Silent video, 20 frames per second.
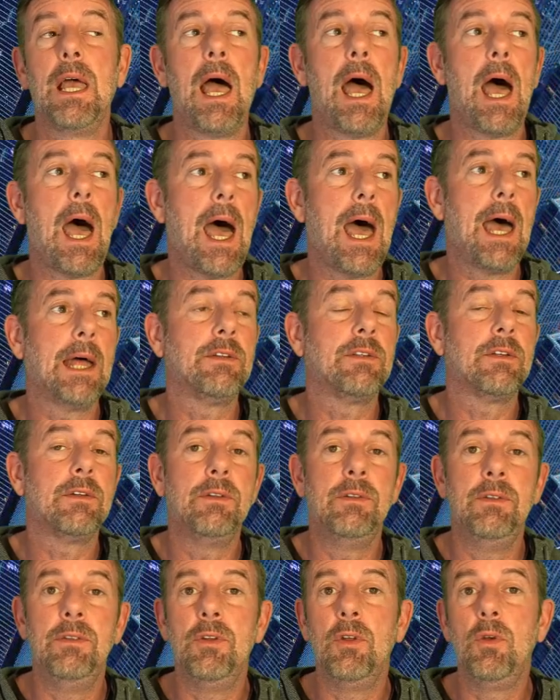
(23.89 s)
and
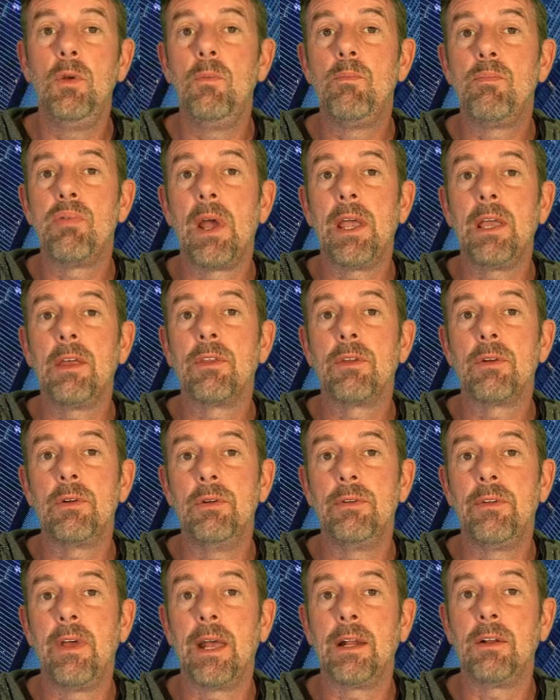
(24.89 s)
new breakthrough
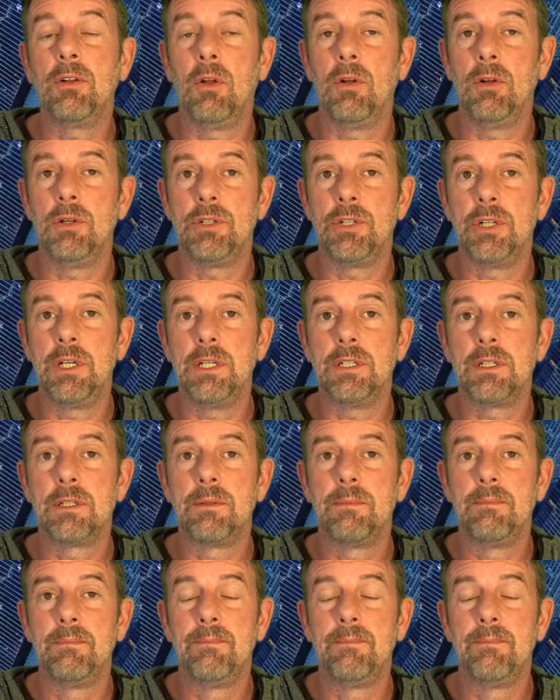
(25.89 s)
technologies.